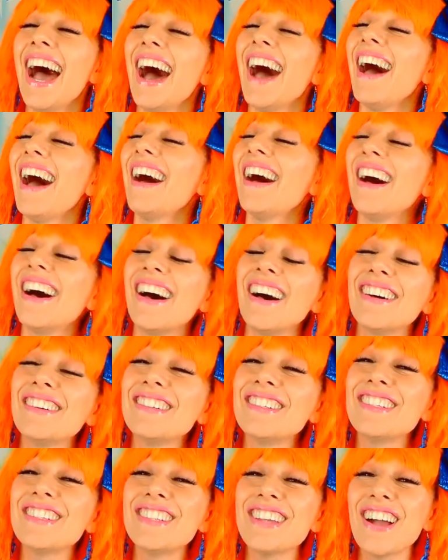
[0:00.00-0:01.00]
Oh,
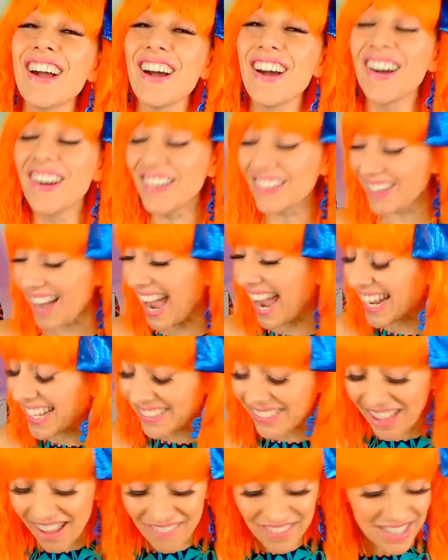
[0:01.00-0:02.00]
Joe, I
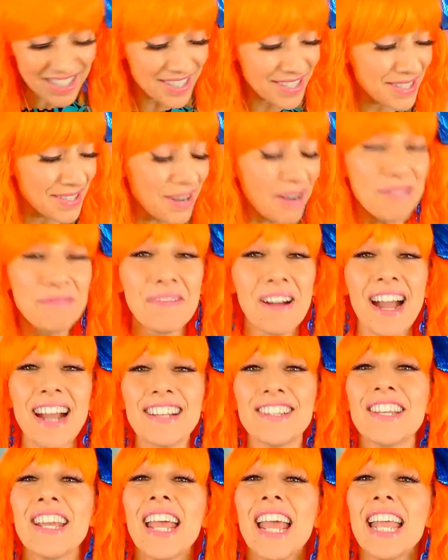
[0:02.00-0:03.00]
love it so much.
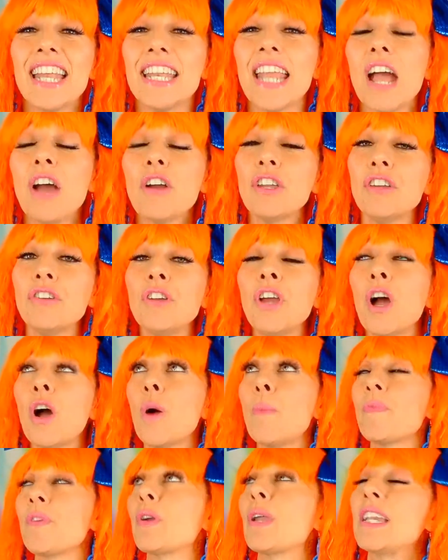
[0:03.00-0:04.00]
Now,
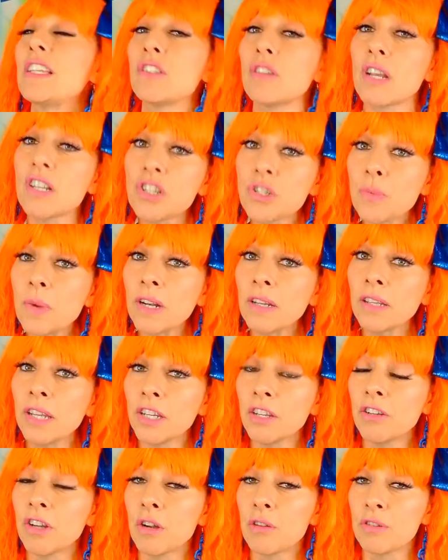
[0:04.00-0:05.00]
okay, so I just want to let
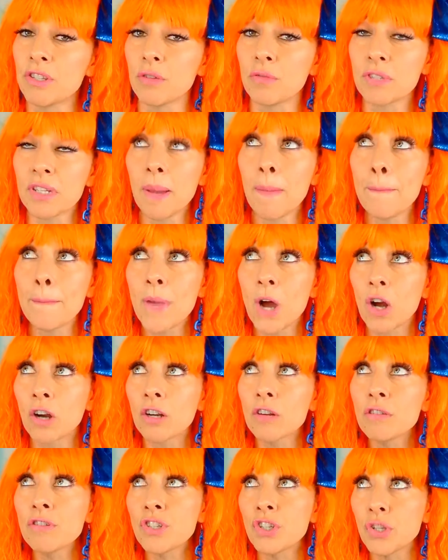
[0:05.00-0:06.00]
you know. So
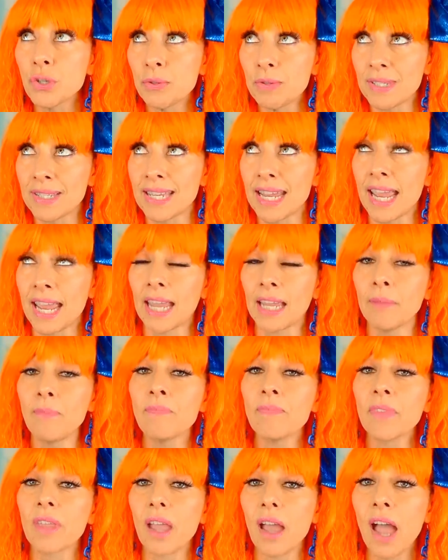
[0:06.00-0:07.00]
tomorrow, Tuesday,
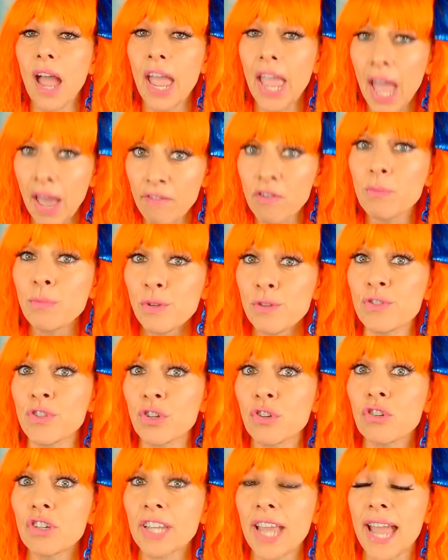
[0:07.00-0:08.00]
I have a
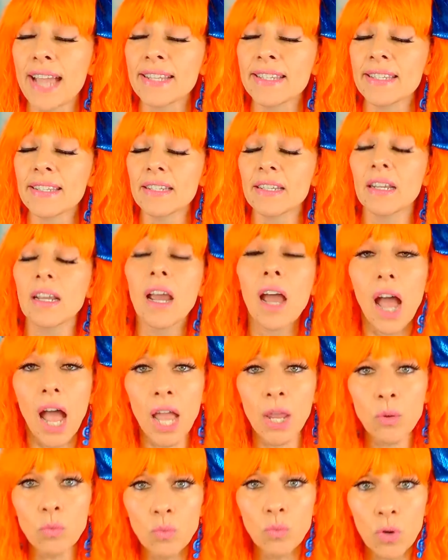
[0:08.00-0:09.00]
musical guest.
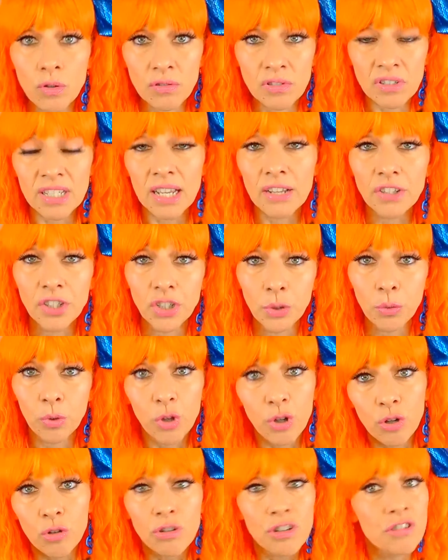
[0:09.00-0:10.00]
I won't tell you
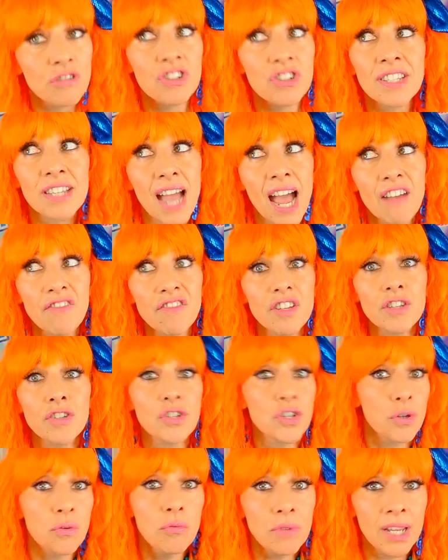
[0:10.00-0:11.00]
who. You just have to
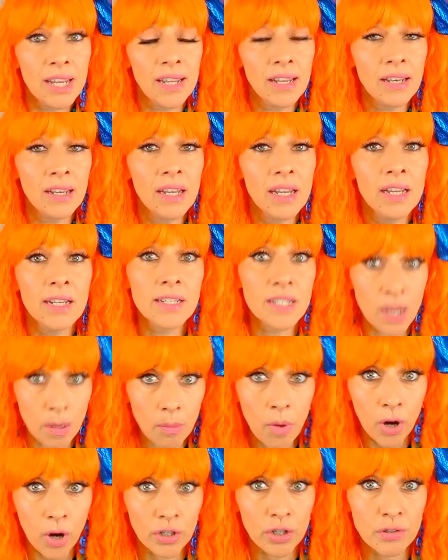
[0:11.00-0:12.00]
tune in
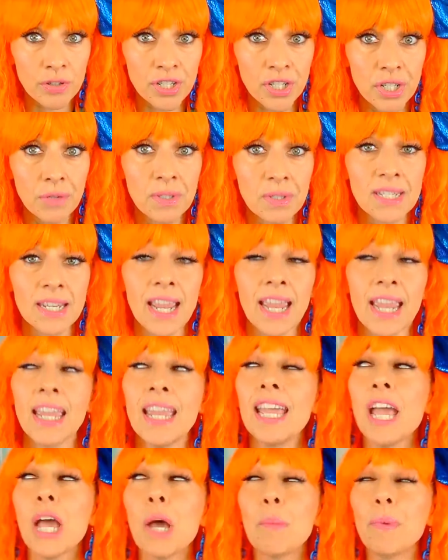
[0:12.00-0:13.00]
tomorrow, Tuesday.
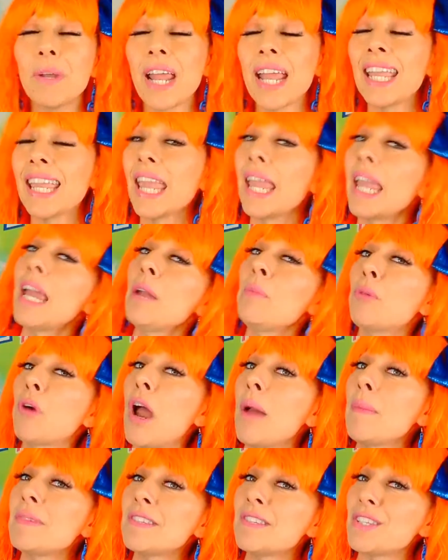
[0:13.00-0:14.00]
But I can
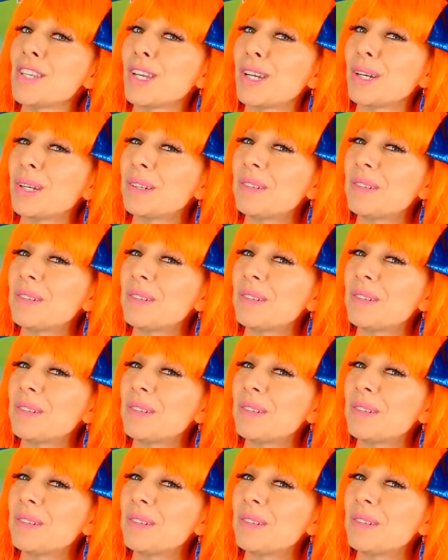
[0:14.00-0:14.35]
promise you